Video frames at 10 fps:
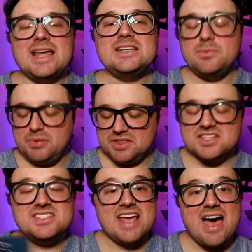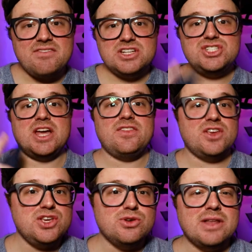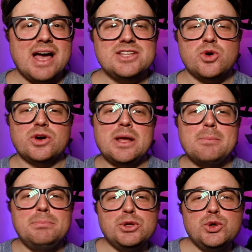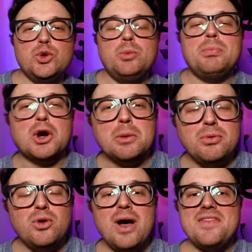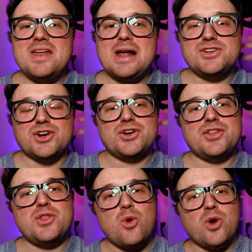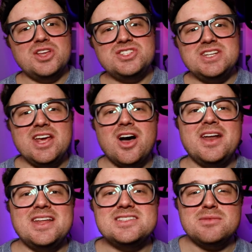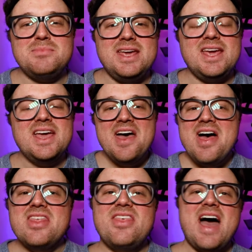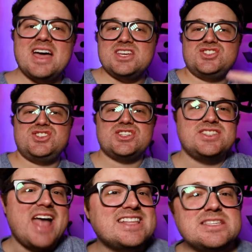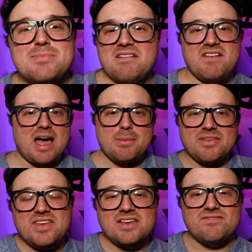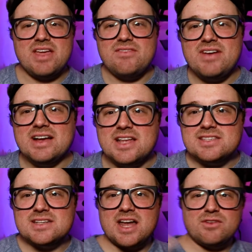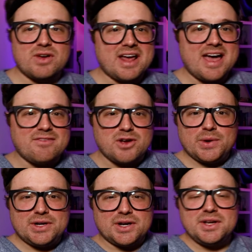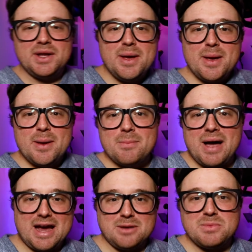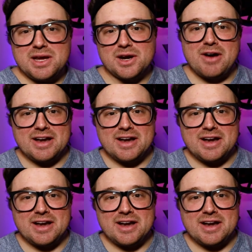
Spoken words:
like to put the Savage and the hue lights on a blue purple, and then I turn on the orange neon, and to me, that's my vibe. I think, in fact, that's kind of what I have going on behind me here